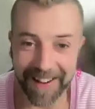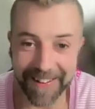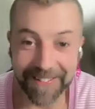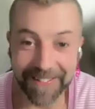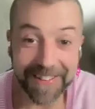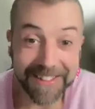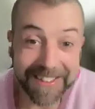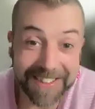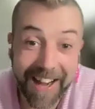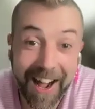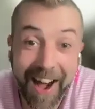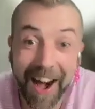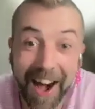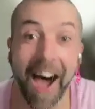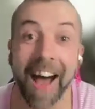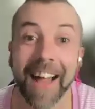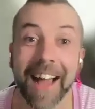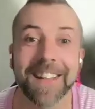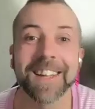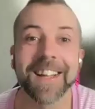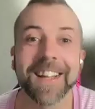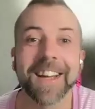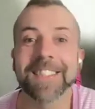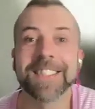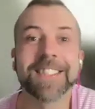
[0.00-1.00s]
which
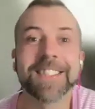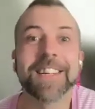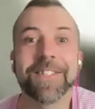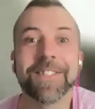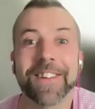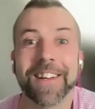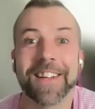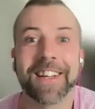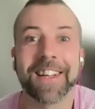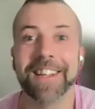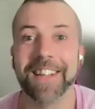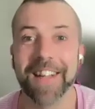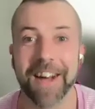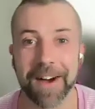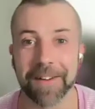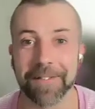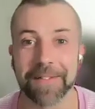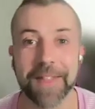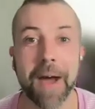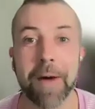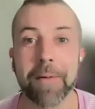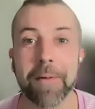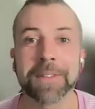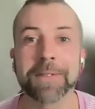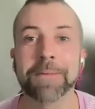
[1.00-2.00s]
I secretly love.
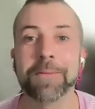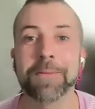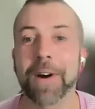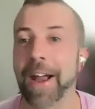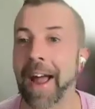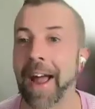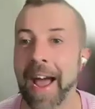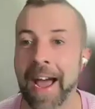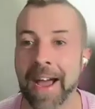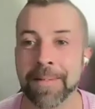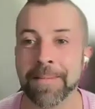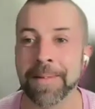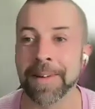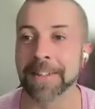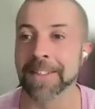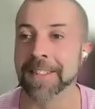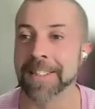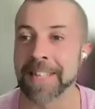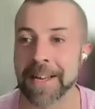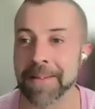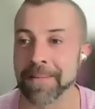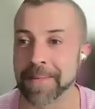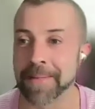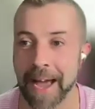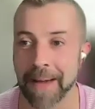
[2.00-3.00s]
That was what had me on
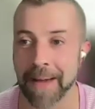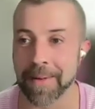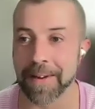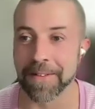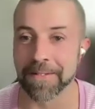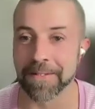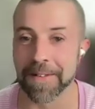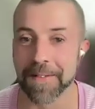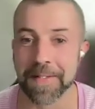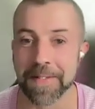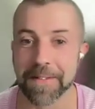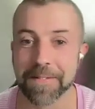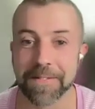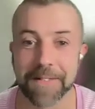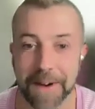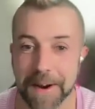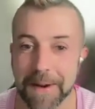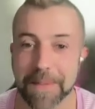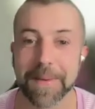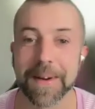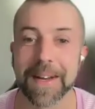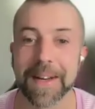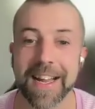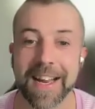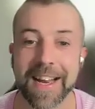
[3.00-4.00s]
Team Gabby from the
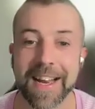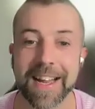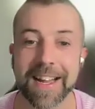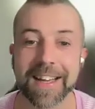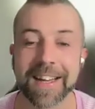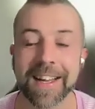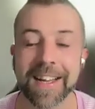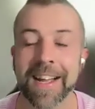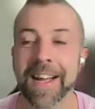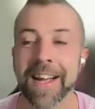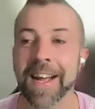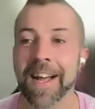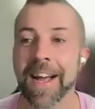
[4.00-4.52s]
very beginning.